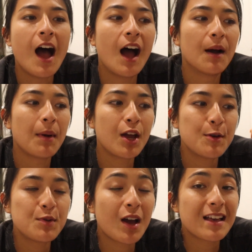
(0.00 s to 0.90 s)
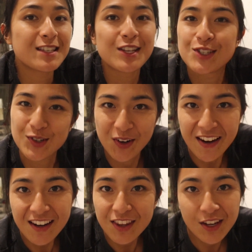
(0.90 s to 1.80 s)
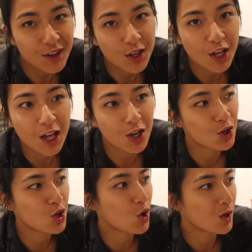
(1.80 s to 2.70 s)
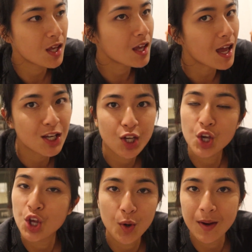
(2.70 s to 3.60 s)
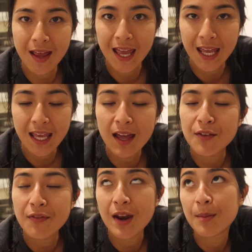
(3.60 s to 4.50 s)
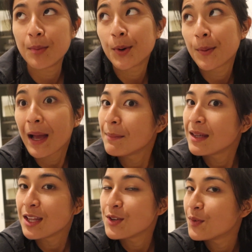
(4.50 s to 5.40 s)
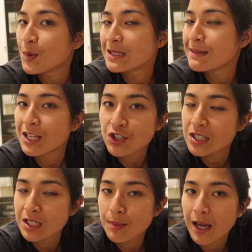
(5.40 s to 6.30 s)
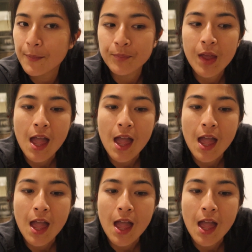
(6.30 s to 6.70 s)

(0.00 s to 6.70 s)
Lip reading: I hope you guys enjoyed the cooking and Q&A and found out more about me that you've always been interested about.